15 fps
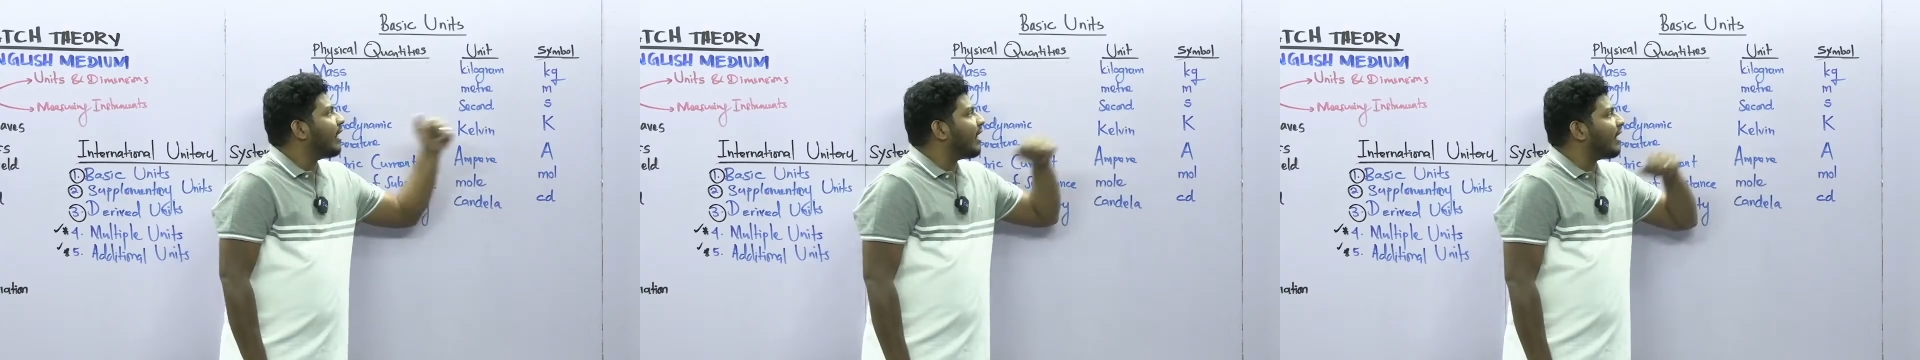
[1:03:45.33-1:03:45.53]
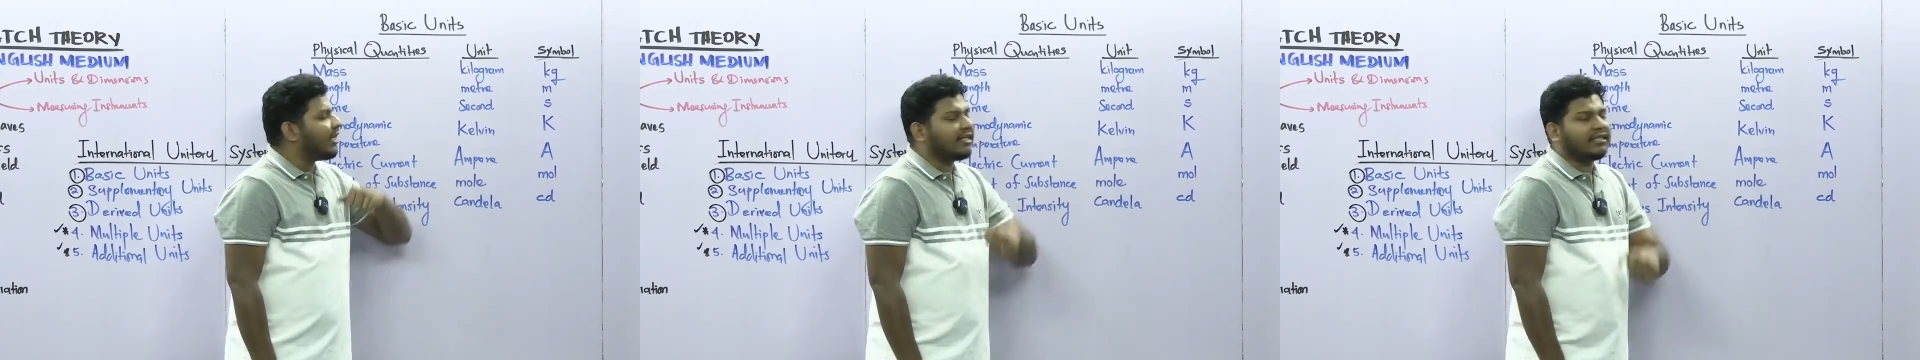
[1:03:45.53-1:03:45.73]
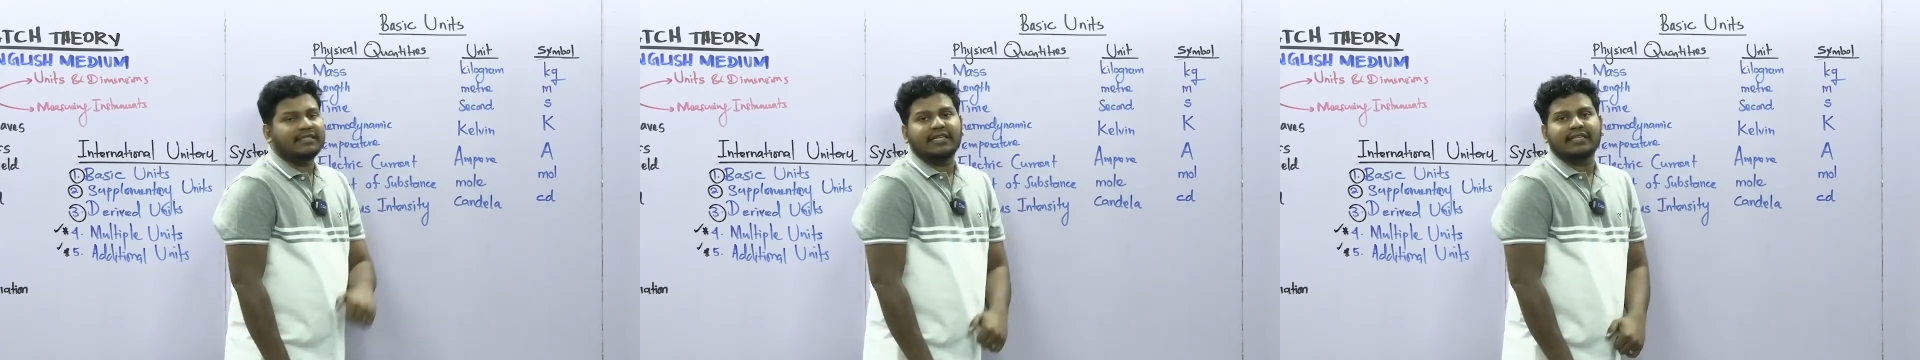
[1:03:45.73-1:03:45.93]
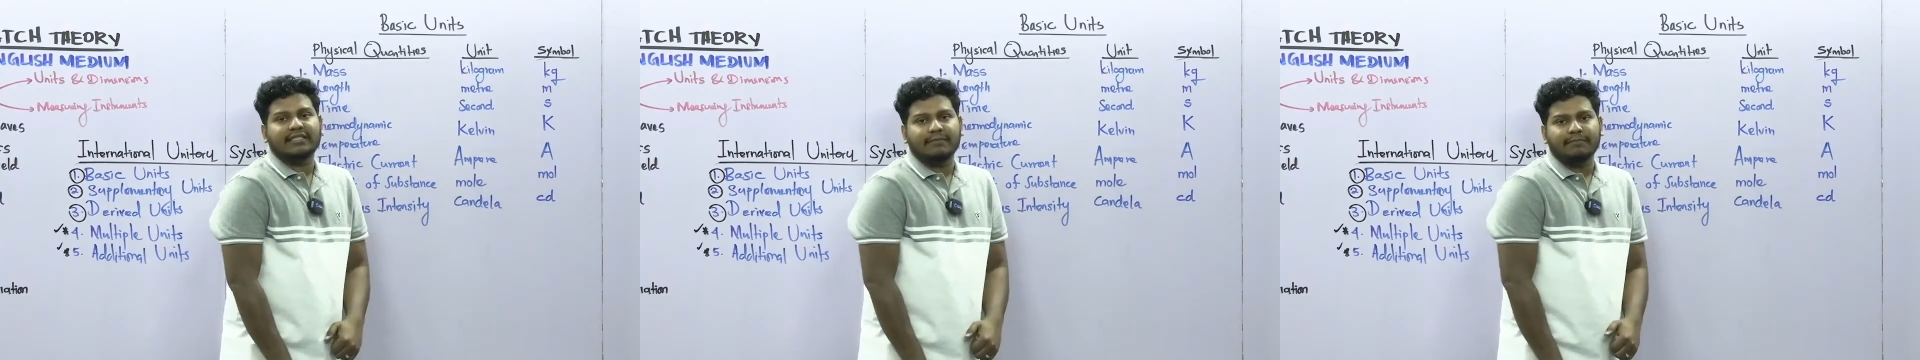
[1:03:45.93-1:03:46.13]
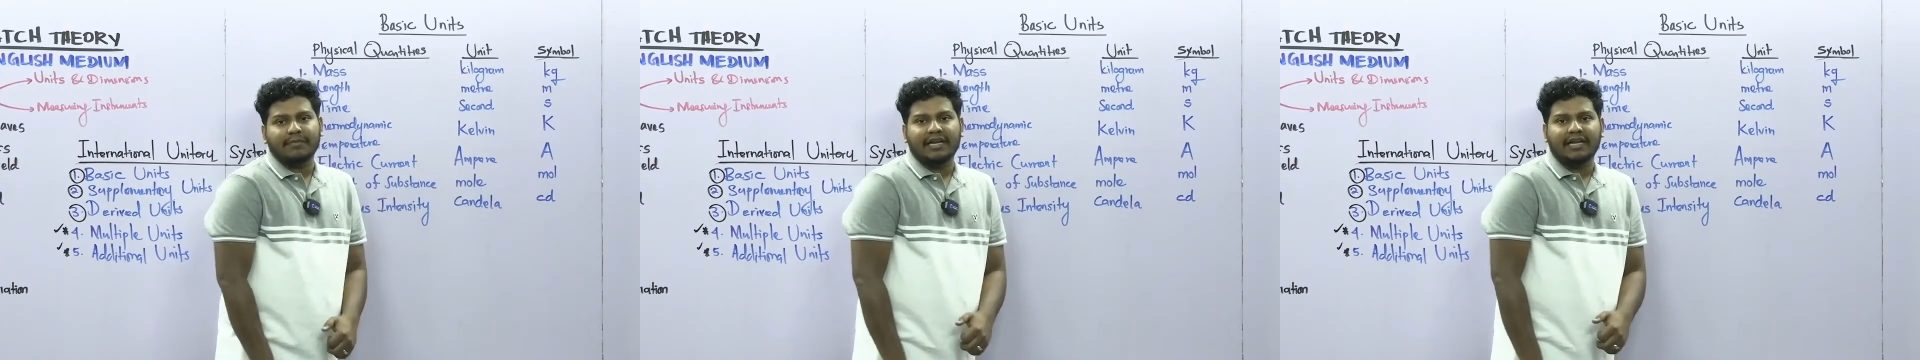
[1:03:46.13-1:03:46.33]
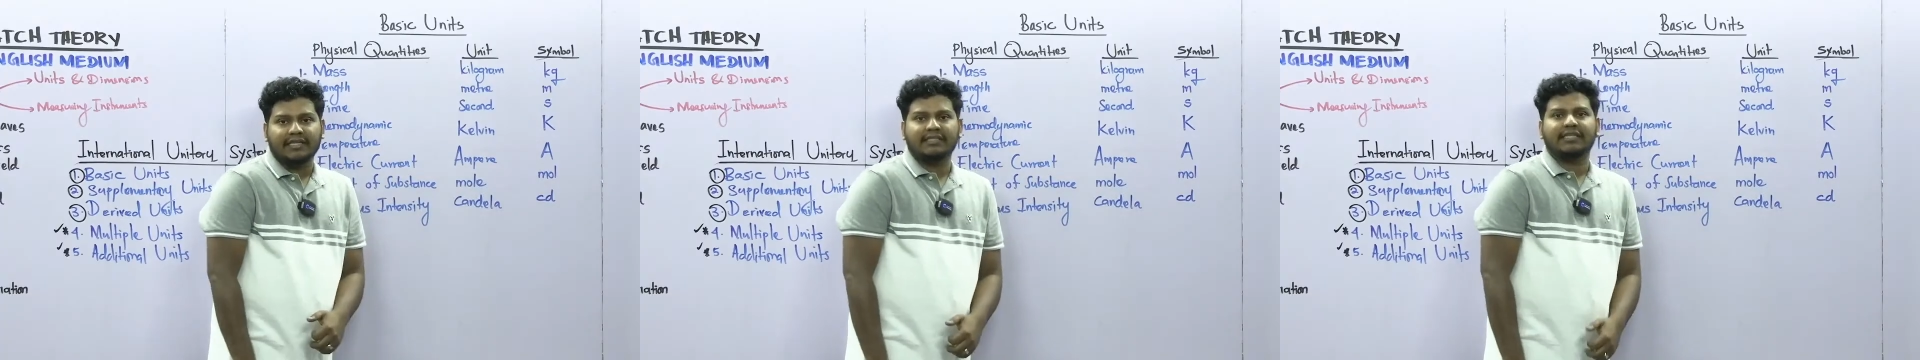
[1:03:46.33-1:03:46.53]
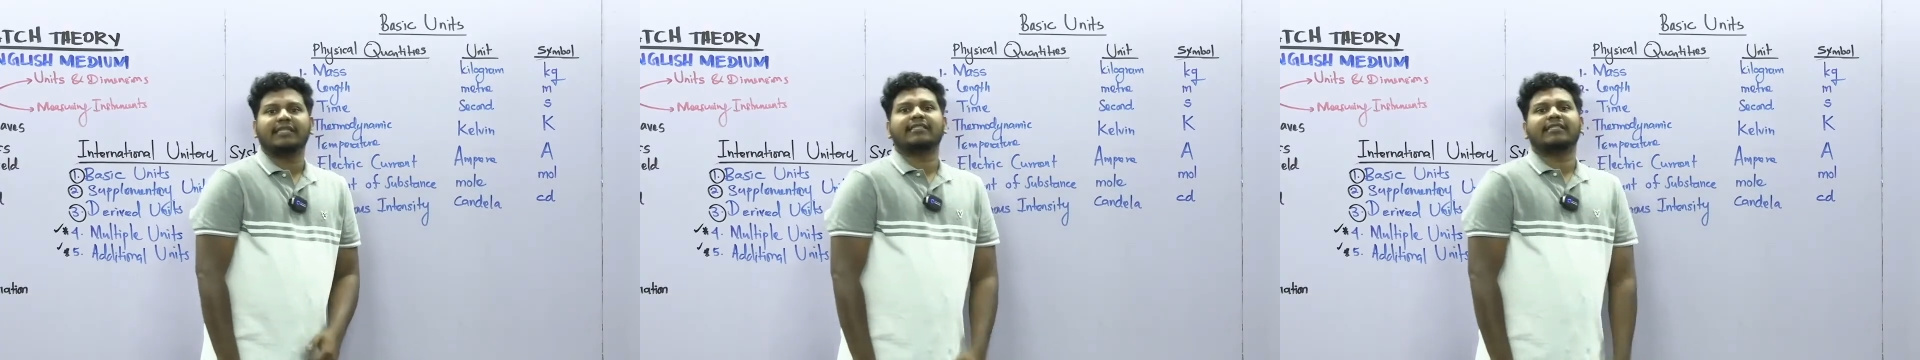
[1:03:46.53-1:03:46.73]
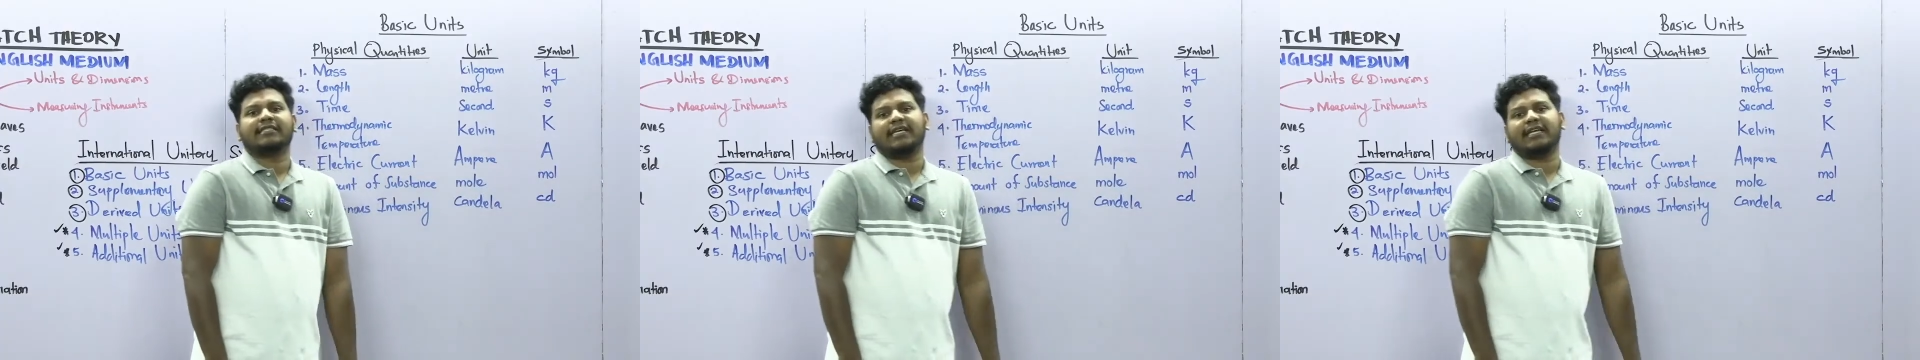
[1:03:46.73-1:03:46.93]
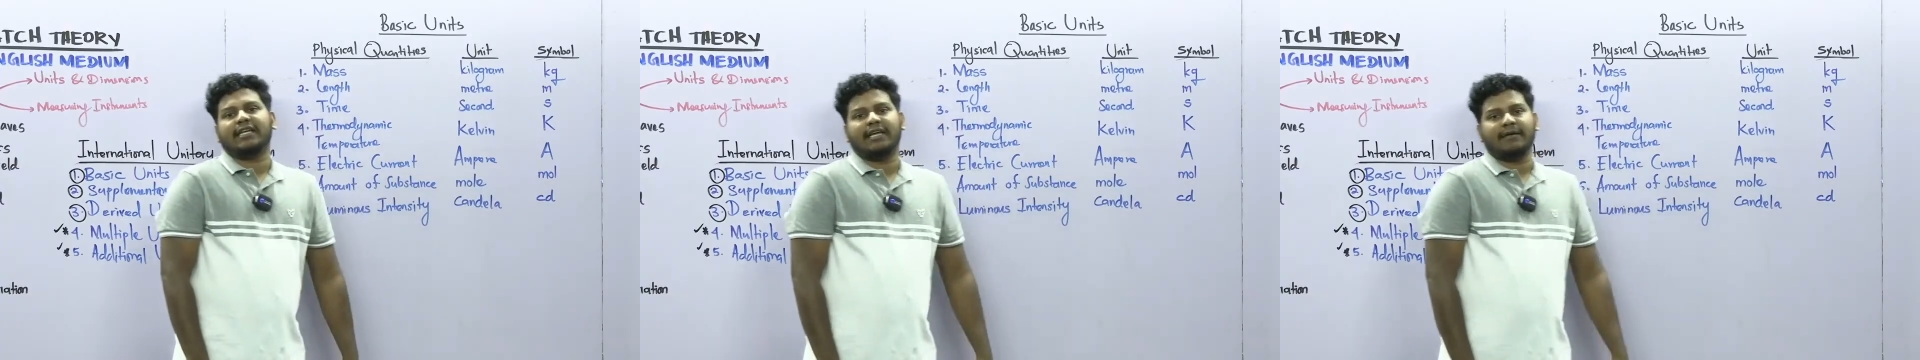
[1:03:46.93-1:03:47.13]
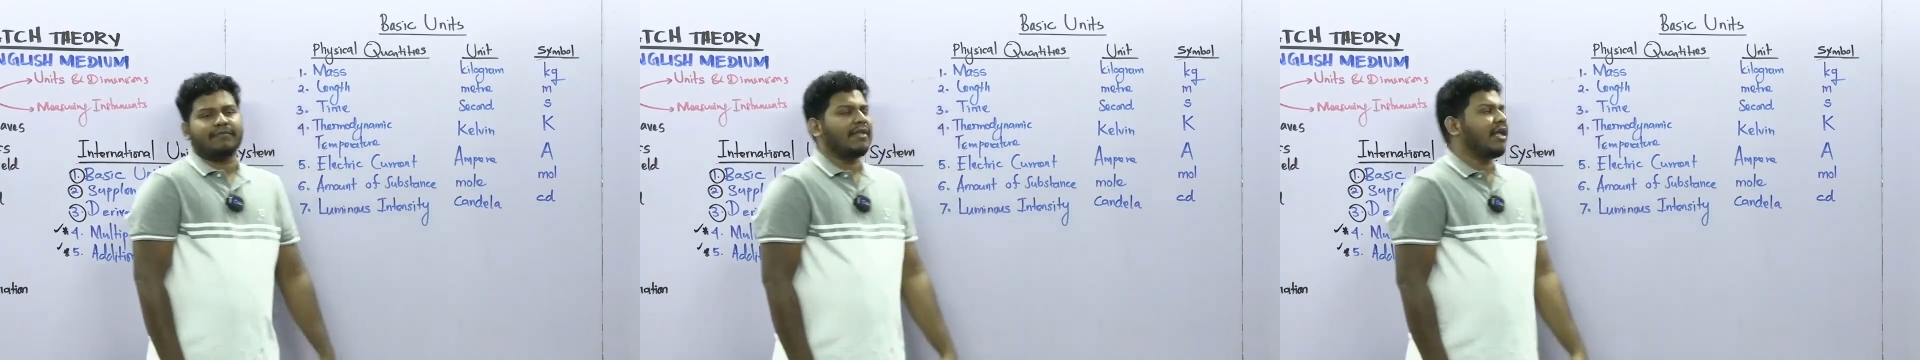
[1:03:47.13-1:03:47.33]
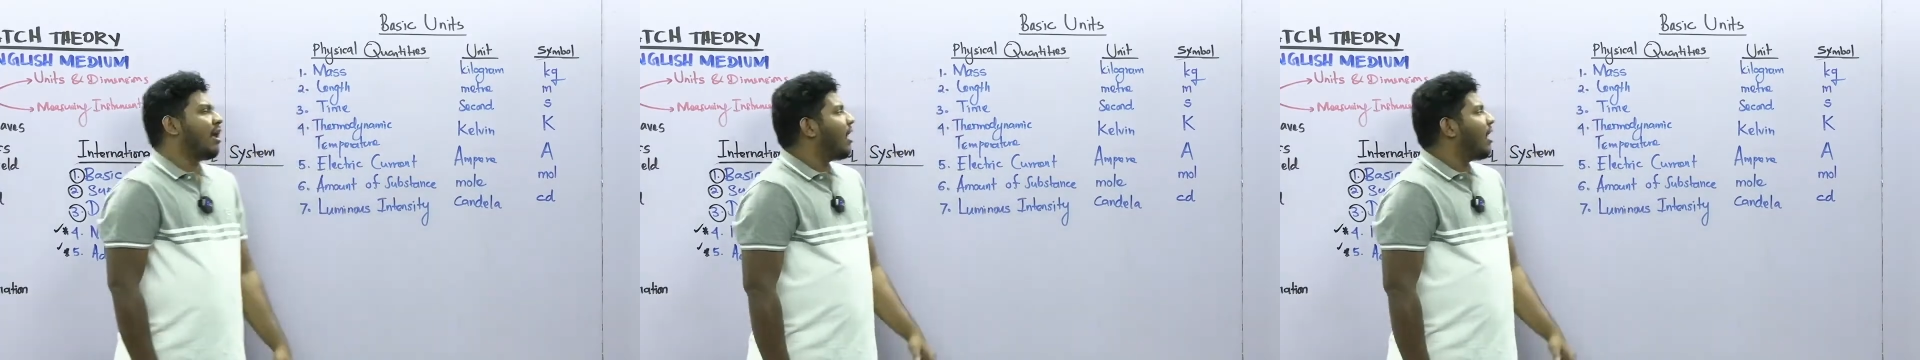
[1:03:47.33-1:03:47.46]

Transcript: the symbol is CD.